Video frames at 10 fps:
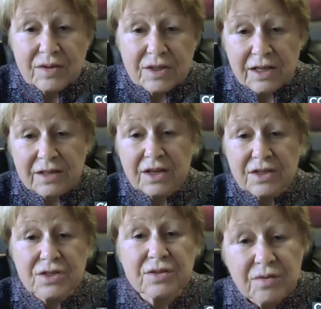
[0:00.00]
tell
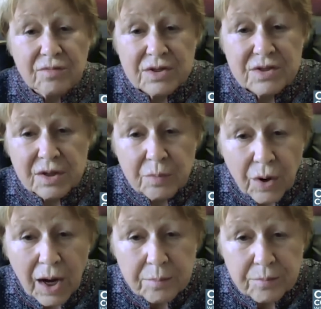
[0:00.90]
us, was it a
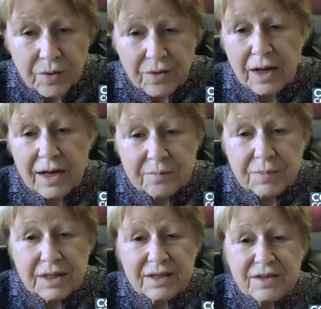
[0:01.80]
problem or not?
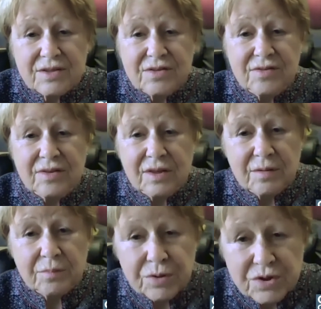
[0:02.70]
Because
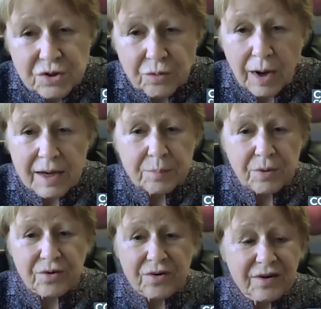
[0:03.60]
the
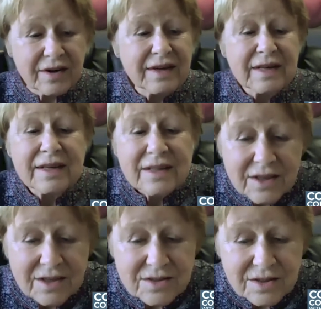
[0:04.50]
prescriber
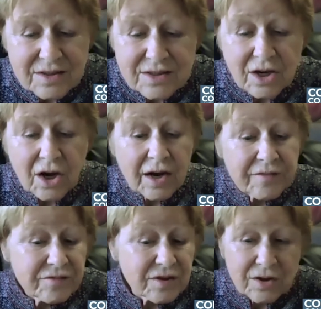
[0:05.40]
doesn't
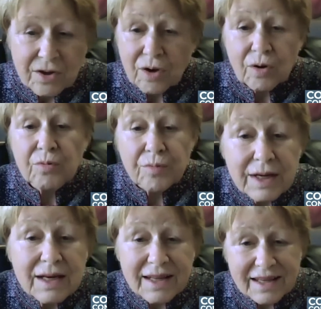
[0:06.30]
often know
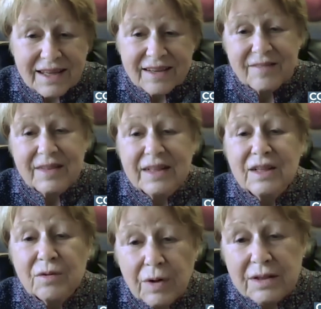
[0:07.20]
really
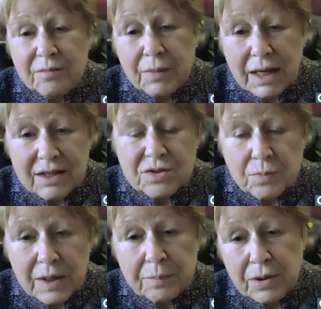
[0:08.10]
what meds
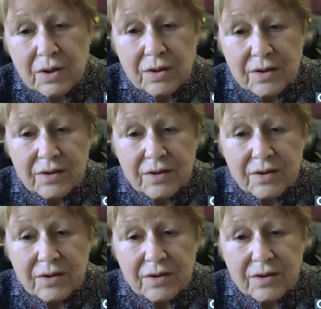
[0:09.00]
people